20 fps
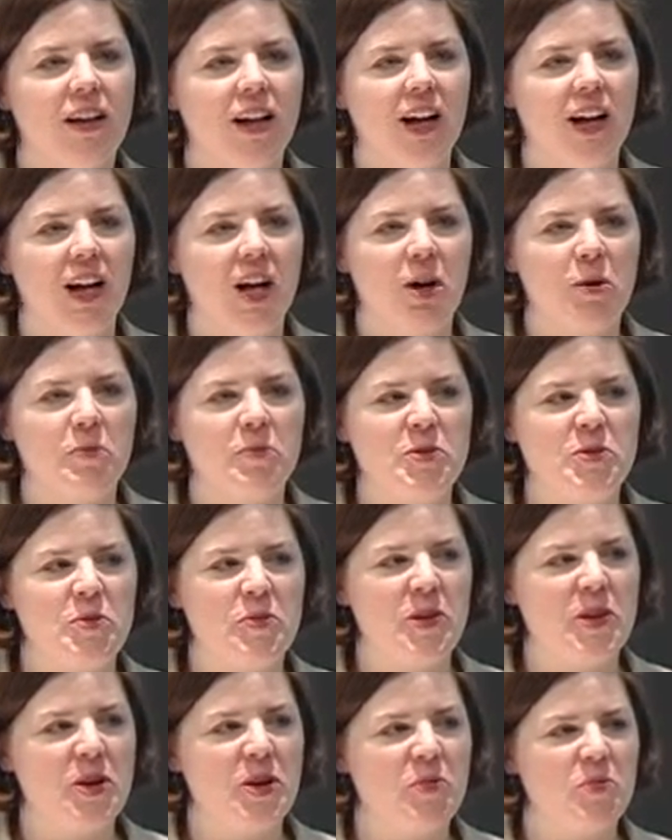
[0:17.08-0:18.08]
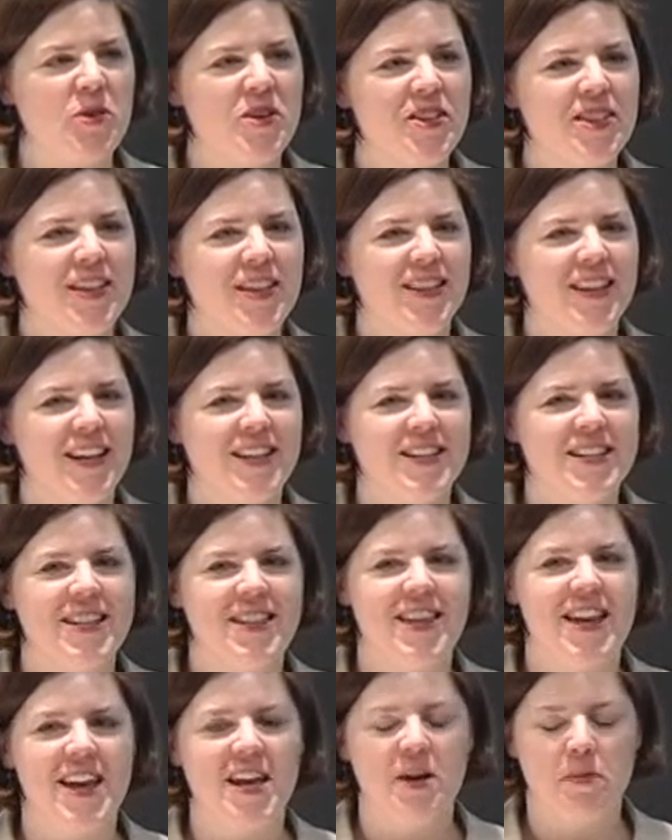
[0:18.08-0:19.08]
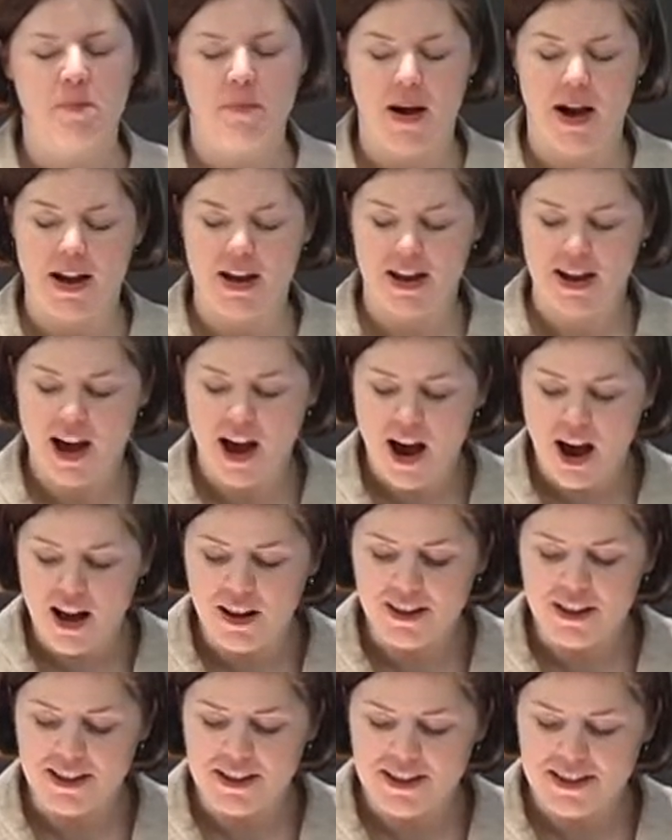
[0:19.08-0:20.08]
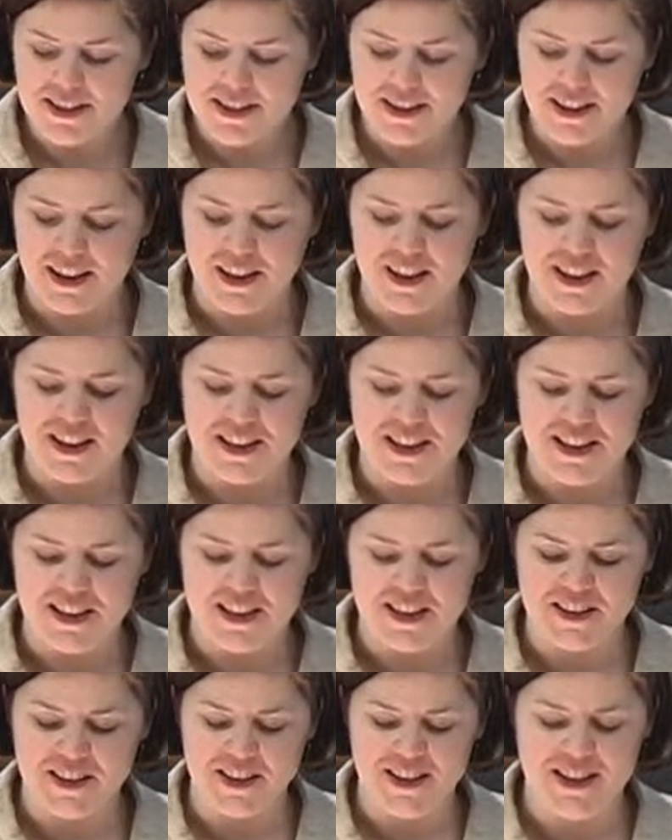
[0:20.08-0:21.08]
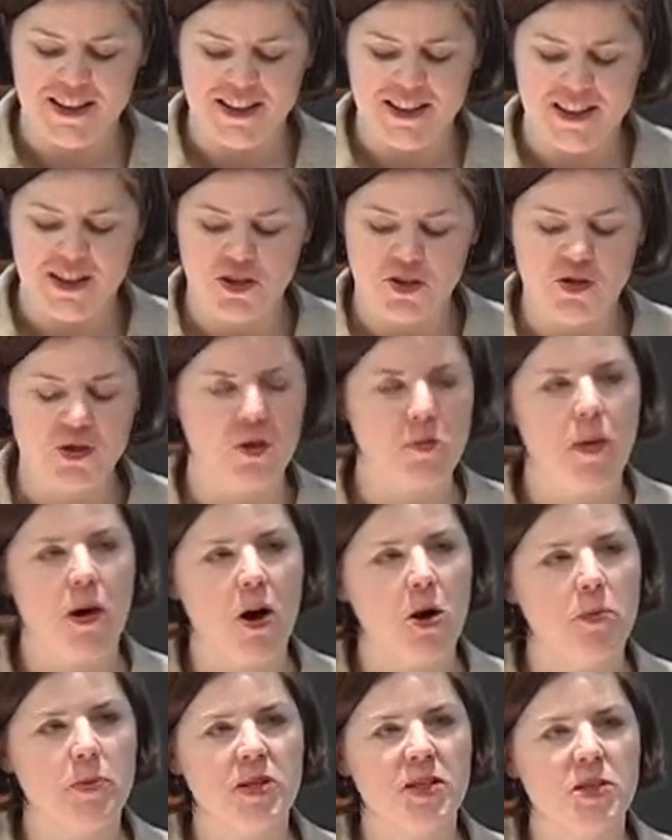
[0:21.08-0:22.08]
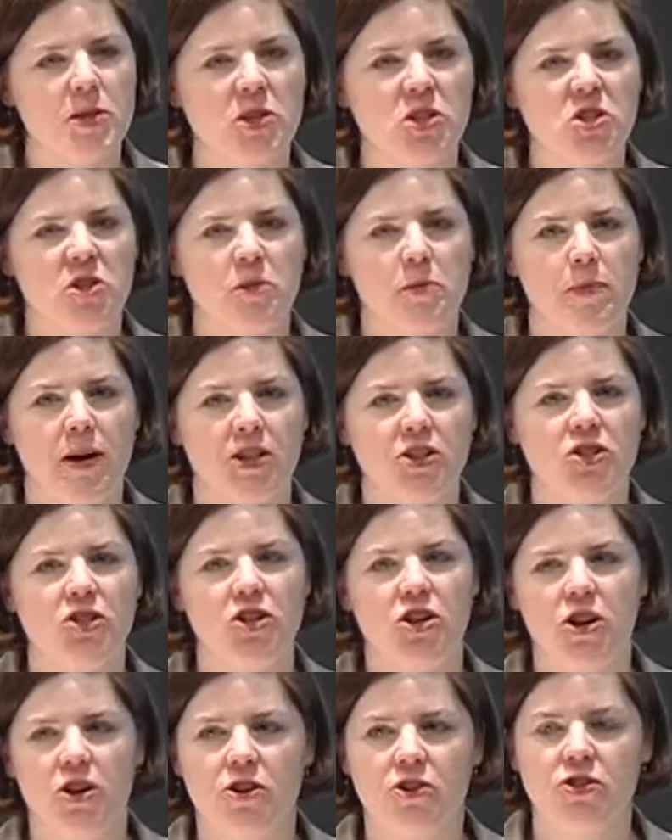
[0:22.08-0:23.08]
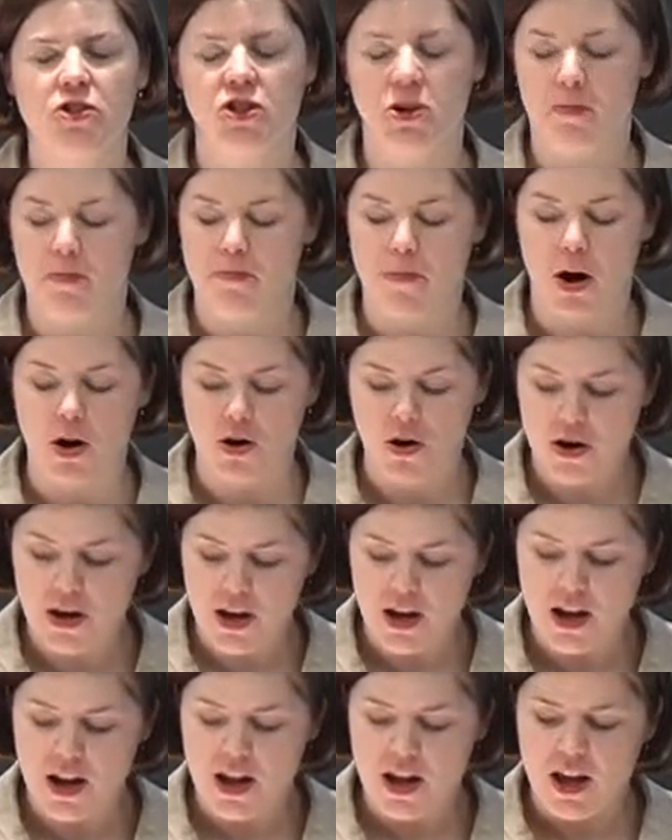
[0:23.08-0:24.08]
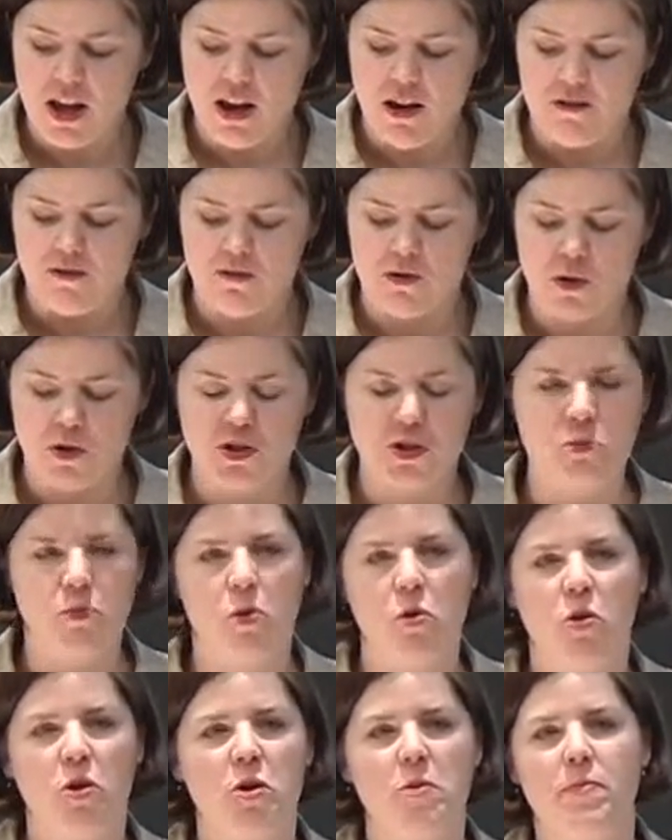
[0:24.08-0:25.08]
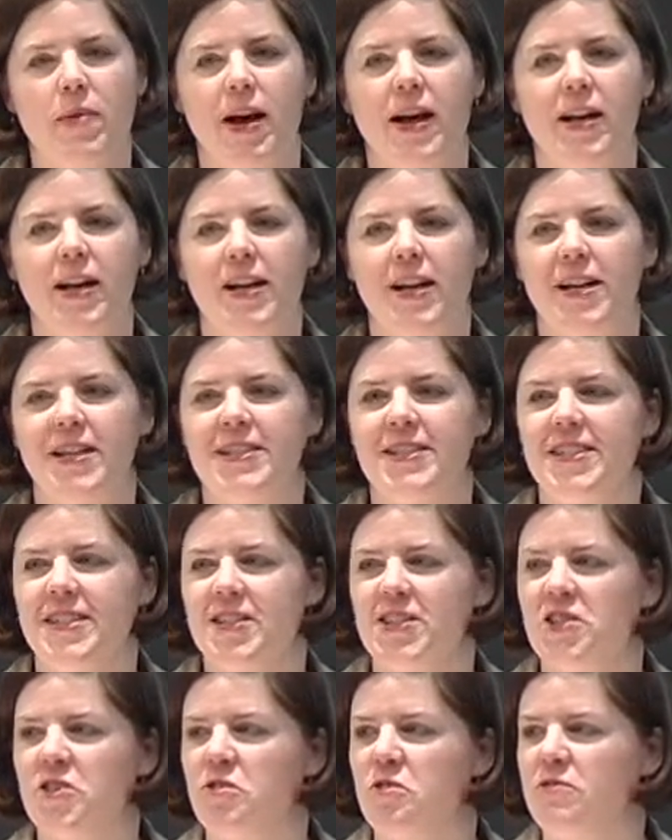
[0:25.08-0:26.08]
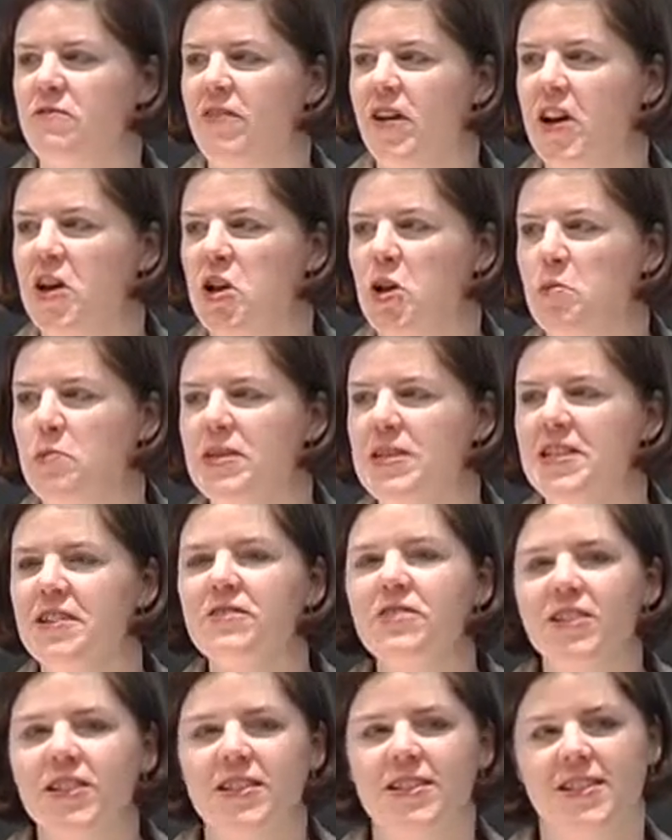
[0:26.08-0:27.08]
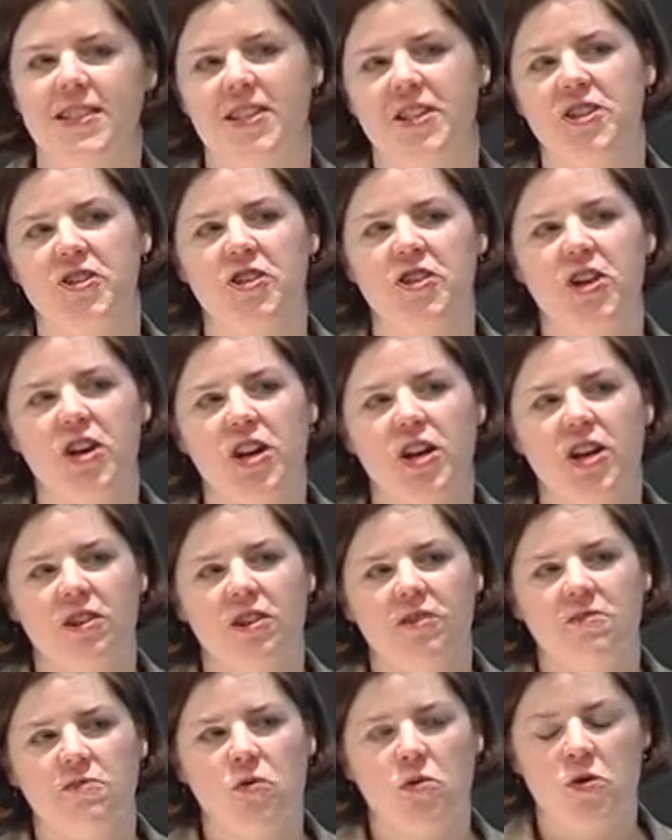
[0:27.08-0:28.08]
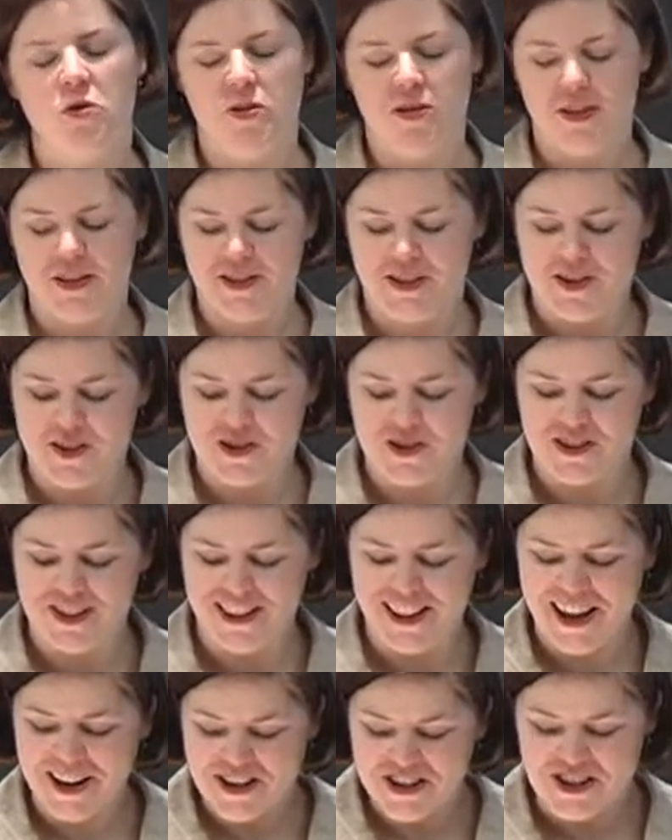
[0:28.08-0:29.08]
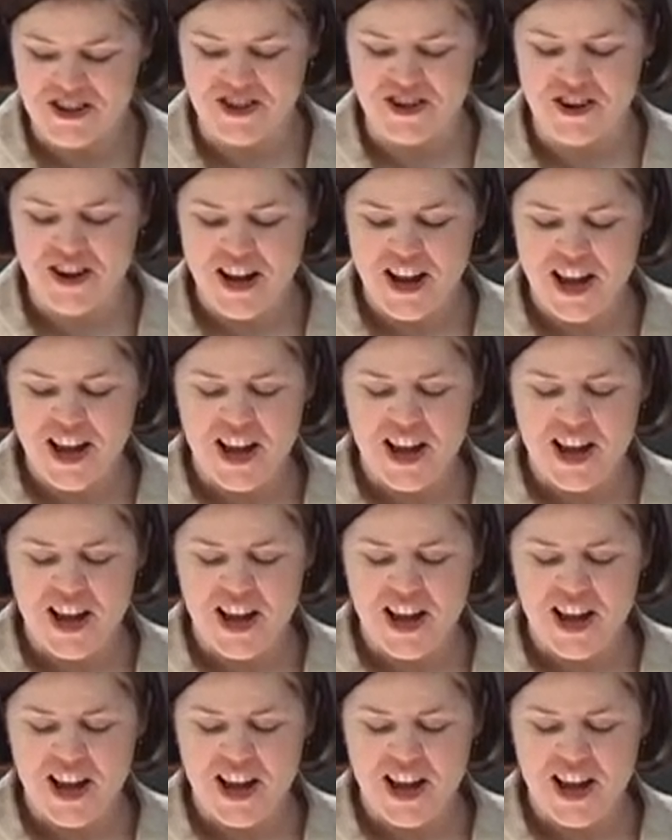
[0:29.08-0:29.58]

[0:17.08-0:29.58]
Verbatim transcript: Um, to begin with, I'd like to thank my colleagues uh, in the history department, especially my chair, Jim Martin, for supporting my idea to invite a medievalist here for this year's lecture.